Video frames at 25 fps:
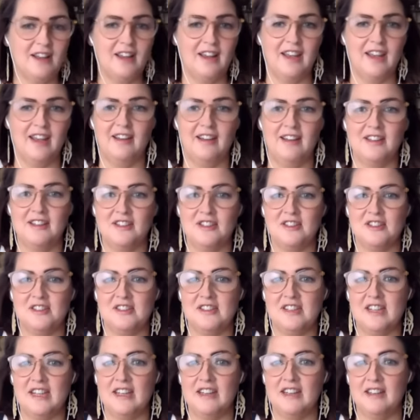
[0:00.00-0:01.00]
like, I
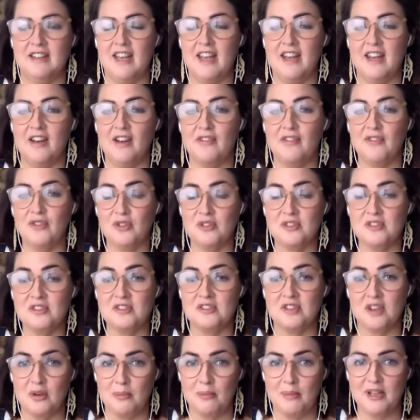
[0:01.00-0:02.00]
just need, and I've got
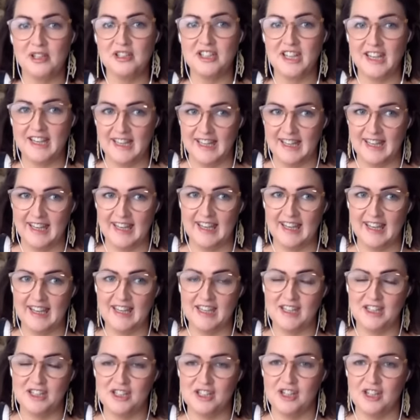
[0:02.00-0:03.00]
so much in
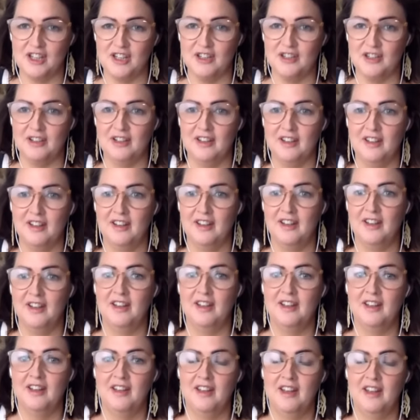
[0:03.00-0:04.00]
here too.
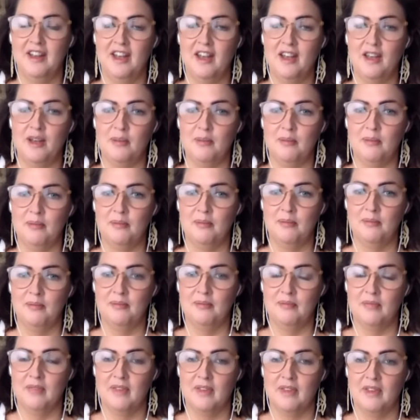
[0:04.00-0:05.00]
Um,
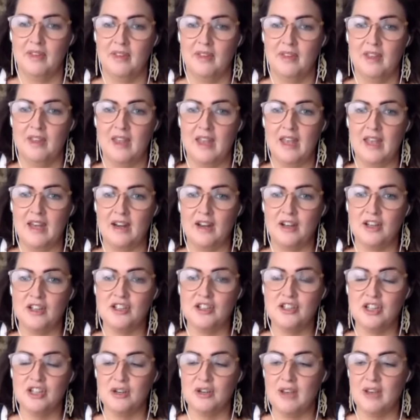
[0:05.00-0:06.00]
and I
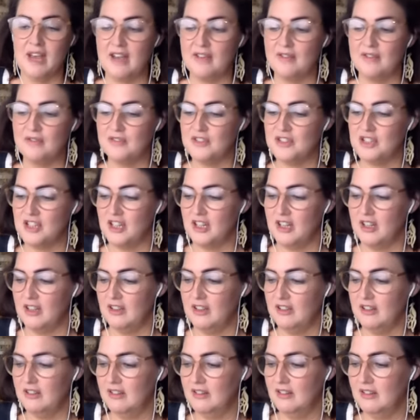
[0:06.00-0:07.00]
do have
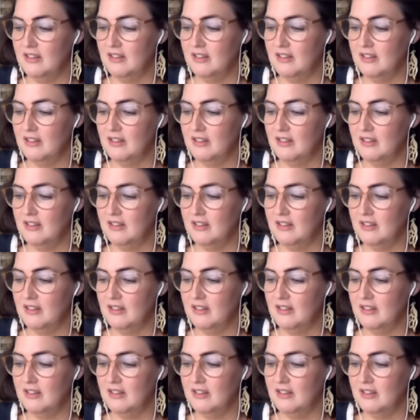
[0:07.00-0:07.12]
to